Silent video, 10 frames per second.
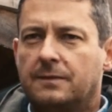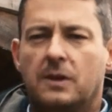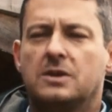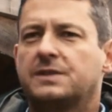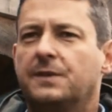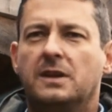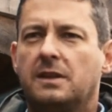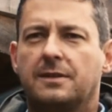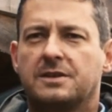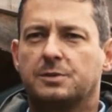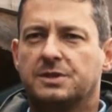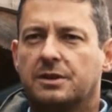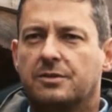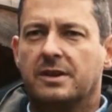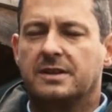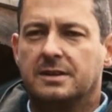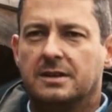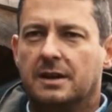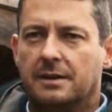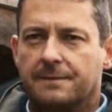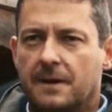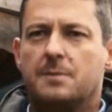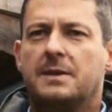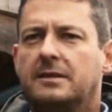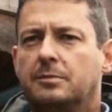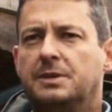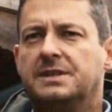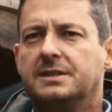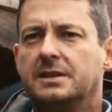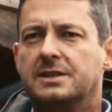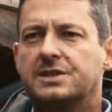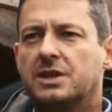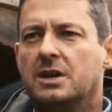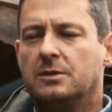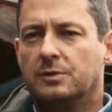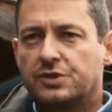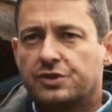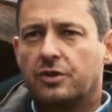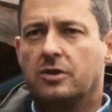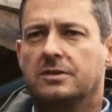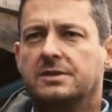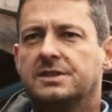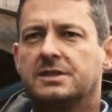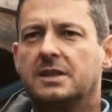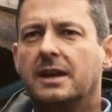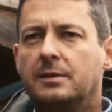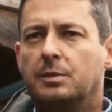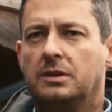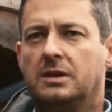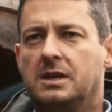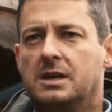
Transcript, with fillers: philosophy and ethos was to create a, an environmental business with strong, sustainable